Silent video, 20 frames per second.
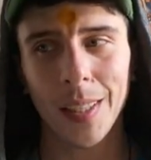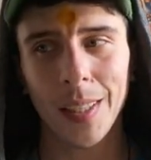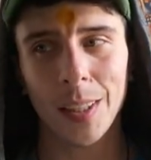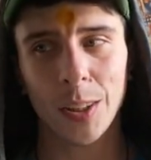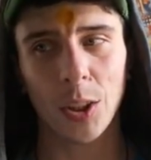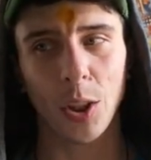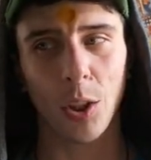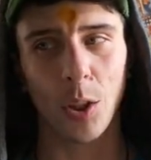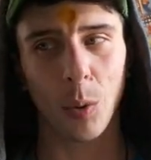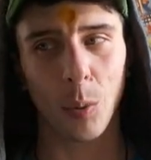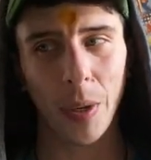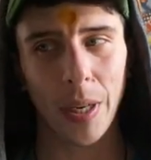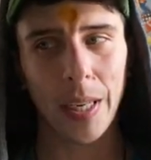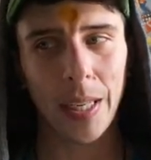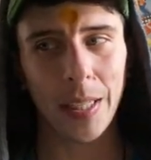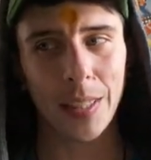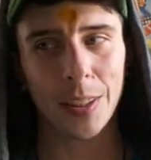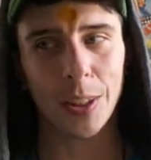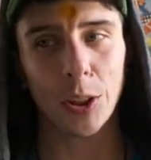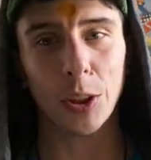So they're
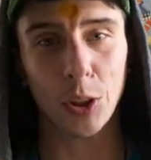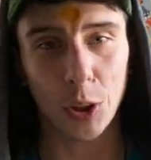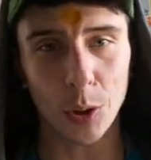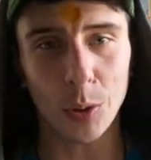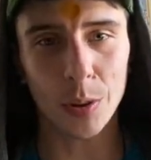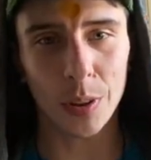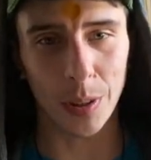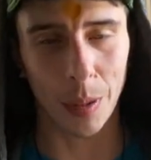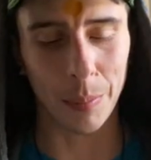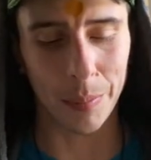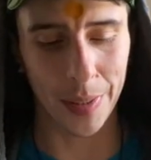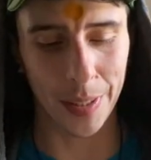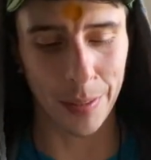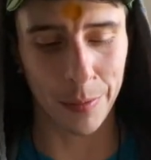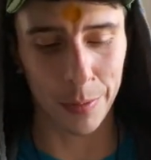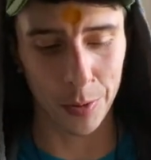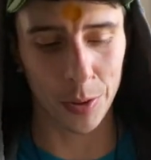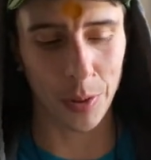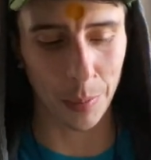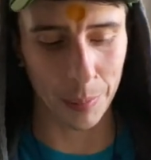waiting to do something
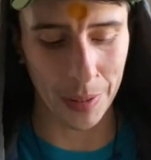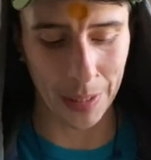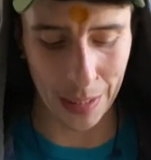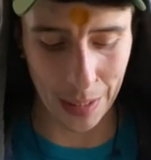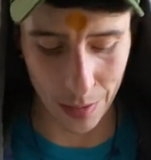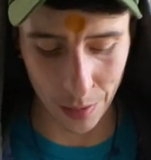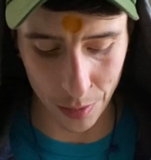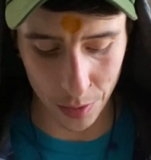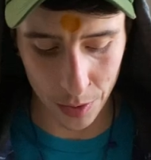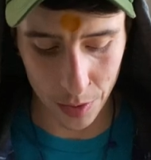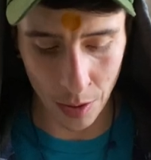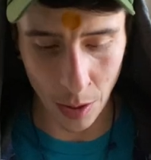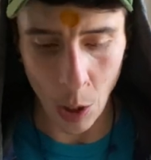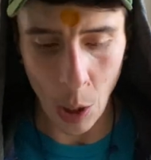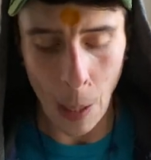for something else.